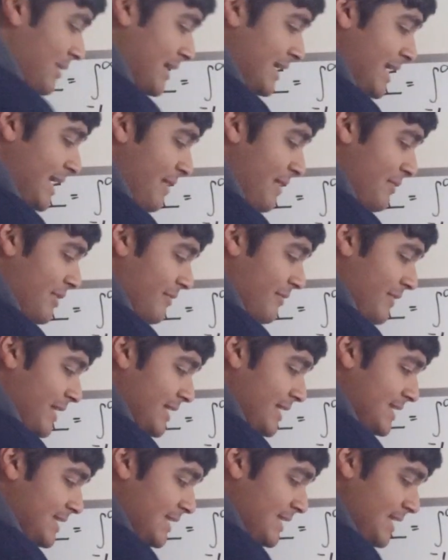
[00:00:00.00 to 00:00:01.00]
So I can get rid of
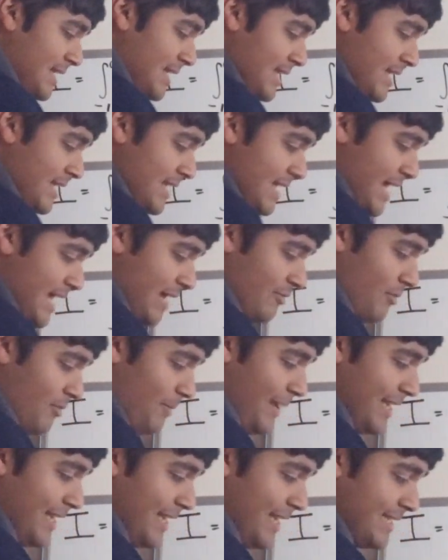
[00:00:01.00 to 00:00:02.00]
this and
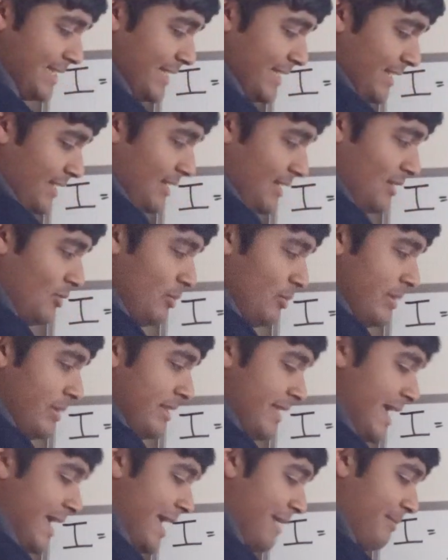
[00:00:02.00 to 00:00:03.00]
replace it
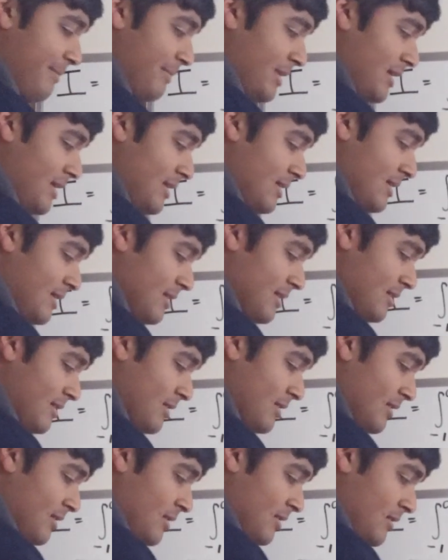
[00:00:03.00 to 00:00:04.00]
with m
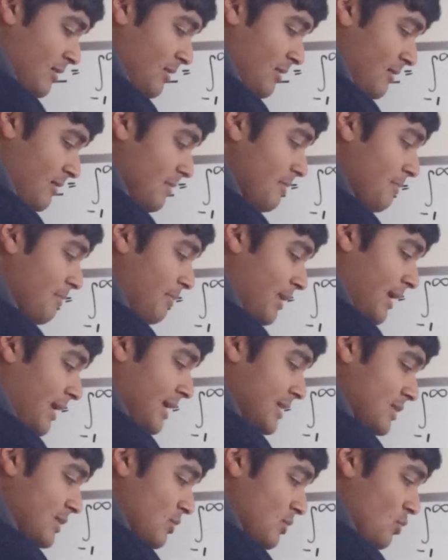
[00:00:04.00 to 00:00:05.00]

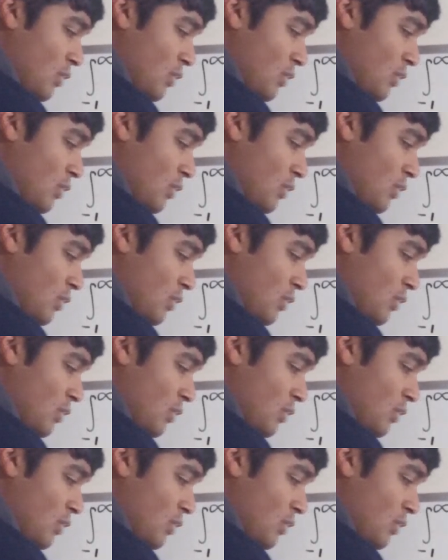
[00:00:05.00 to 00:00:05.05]
plus